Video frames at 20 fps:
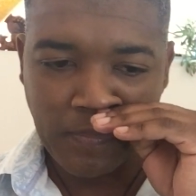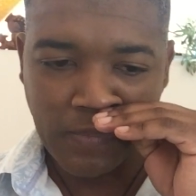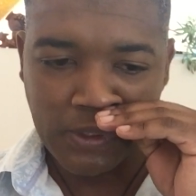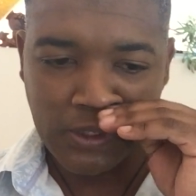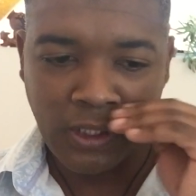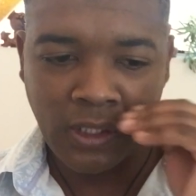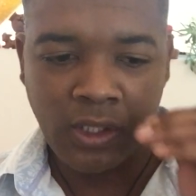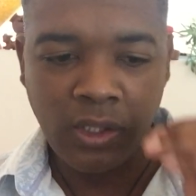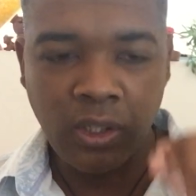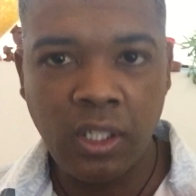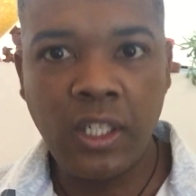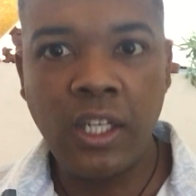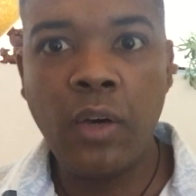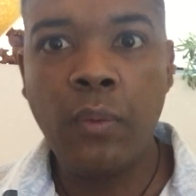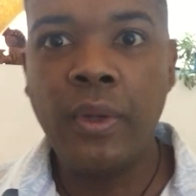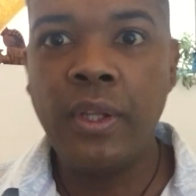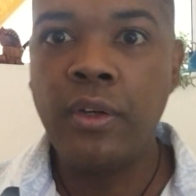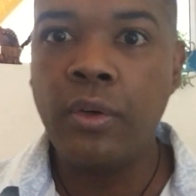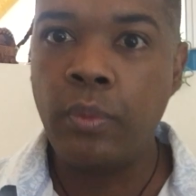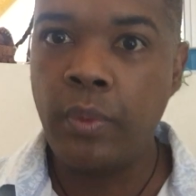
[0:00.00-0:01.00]
so can know
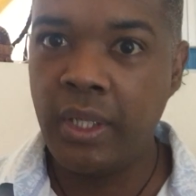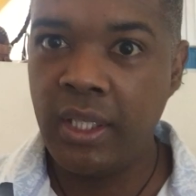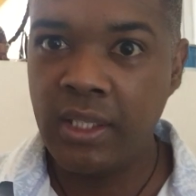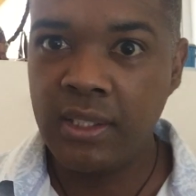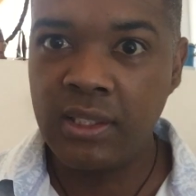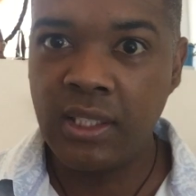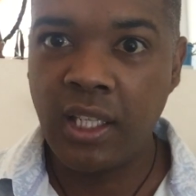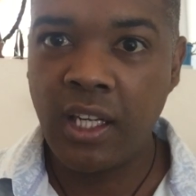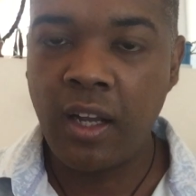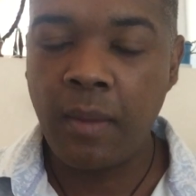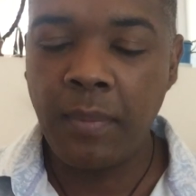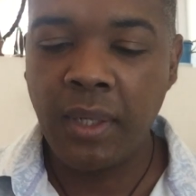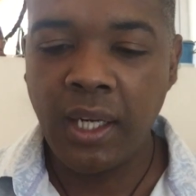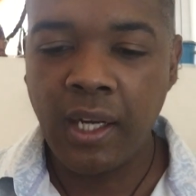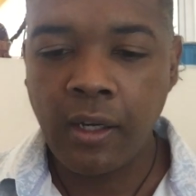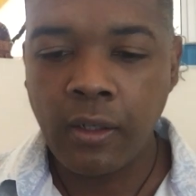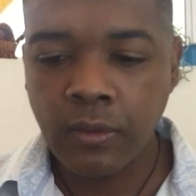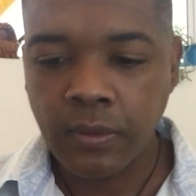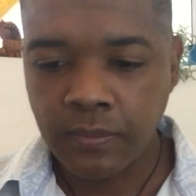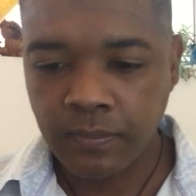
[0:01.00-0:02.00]
when your readings are coming
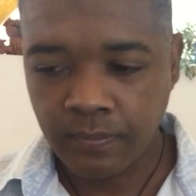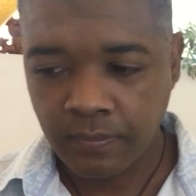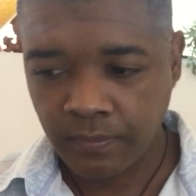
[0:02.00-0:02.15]
out.